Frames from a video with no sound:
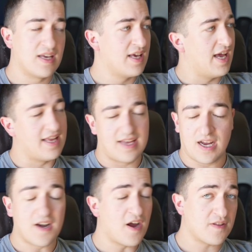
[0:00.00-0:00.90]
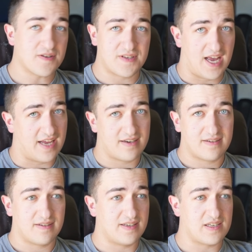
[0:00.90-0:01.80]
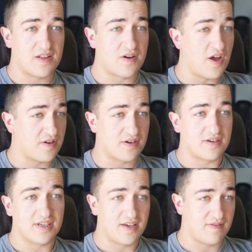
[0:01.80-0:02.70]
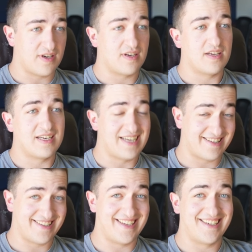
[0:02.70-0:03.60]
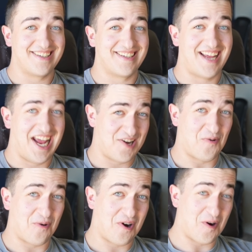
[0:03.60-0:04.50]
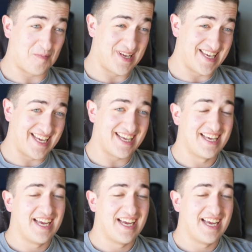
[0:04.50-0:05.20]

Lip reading: and then another set is another given intensity and or RPE.